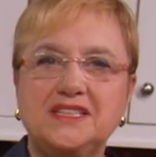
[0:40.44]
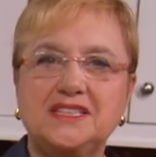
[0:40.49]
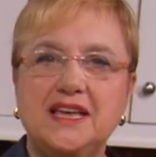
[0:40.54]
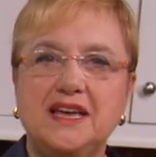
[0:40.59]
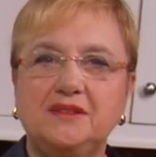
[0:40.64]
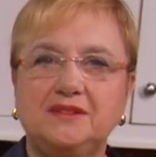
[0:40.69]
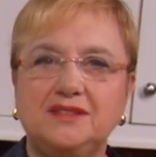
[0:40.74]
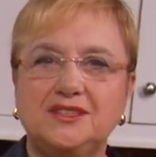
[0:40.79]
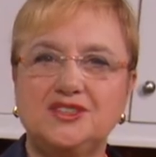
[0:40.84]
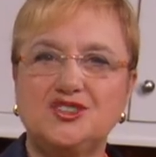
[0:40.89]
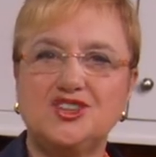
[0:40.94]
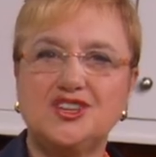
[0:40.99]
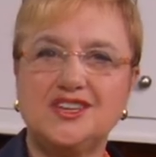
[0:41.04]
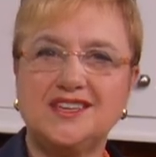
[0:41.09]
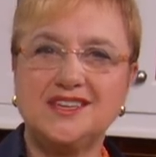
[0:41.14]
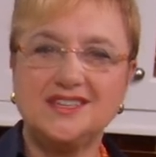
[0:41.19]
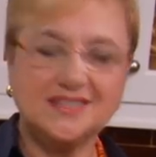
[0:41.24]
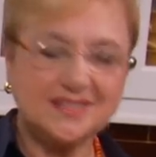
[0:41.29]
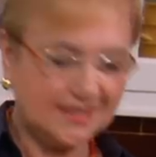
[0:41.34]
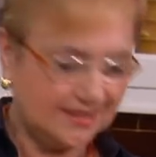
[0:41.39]
out the
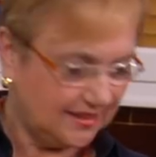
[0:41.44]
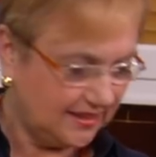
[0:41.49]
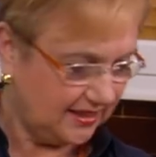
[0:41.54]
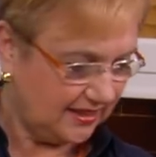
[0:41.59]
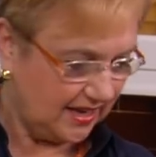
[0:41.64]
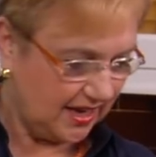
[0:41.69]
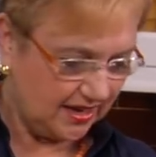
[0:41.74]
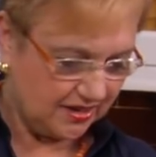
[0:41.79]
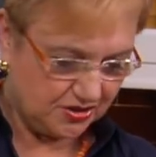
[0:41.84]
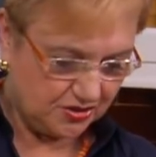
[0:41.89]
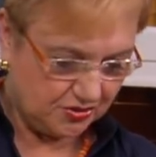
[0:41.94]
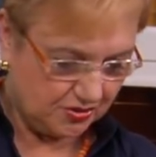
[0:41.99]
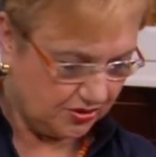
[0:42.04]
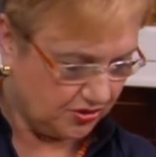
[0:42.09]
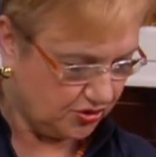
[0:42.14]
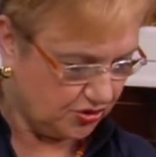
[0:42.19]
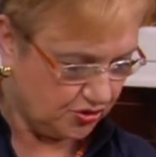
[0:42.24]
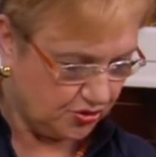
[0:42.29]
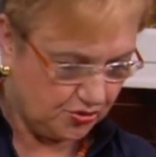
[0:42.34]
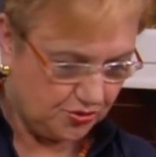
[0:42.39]
seeds and the
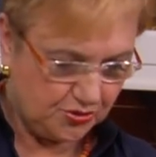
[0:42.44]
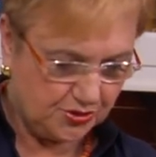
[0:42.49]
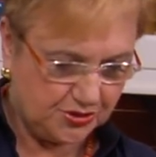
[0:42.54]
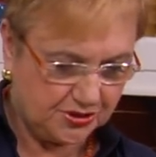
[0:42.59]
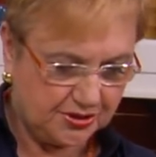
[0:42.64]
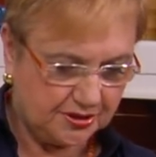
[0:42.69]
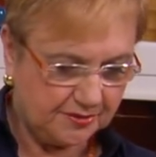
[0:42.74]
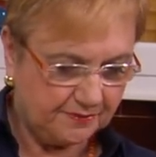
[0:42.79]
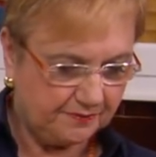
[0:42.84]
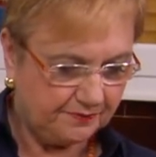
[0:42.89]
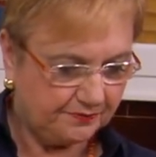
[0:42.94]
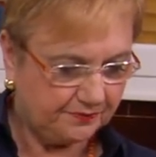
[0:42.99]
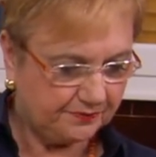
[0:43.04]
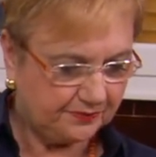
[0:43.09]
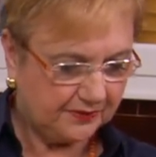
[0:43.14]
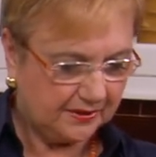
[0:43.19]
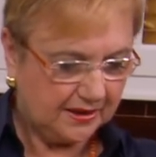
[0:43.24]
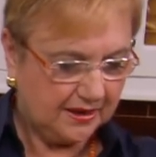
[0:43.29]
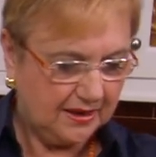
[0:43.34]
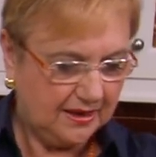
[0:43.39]
extra juice,
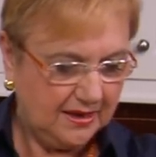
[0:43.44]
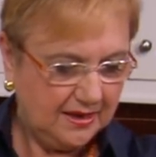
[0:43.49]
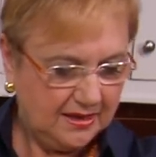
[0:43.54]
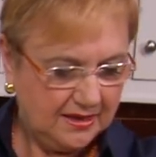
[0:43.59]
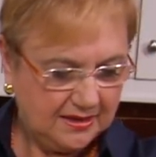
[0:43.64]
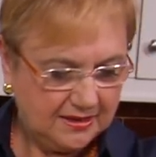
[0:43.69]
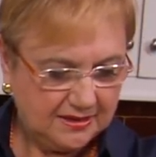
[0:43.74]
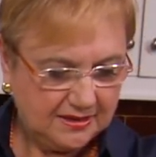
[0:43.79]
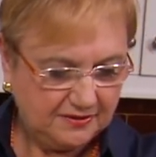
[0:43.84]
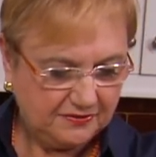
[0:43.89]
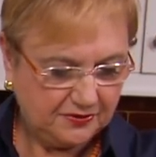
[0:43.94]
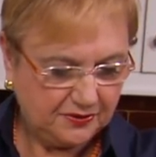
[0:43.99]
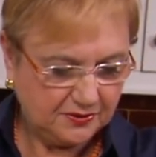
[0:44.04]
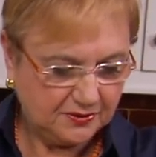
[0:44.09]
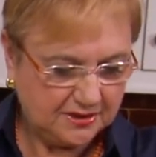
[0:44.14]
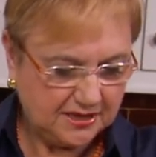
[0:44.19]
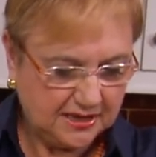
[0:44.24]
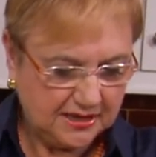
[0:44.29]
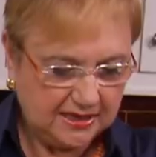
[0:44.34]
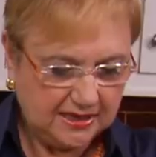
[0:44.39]
the
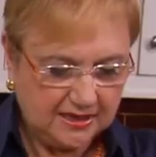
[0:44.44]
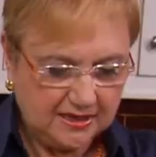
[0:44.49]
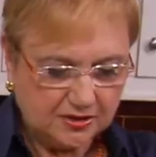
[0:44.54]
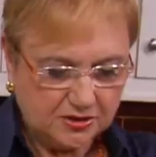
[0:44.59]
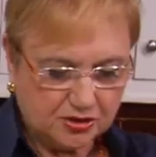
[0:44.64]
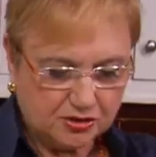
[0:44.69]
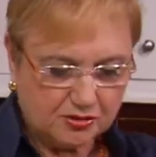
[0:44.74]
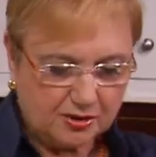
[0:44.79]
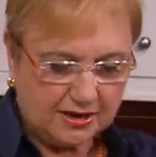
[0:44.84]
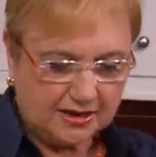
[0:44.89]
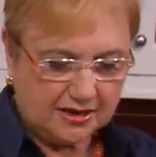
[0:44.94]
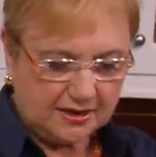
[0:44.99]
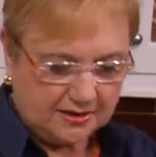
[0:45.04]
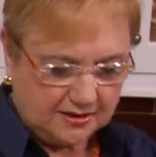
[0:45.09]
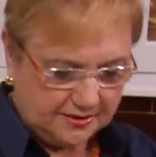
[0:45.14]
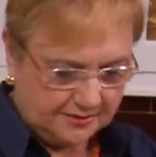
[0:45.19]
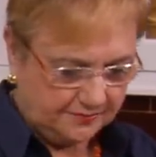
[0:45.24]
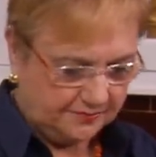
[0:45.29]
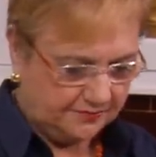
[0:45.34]
fontina, shredded,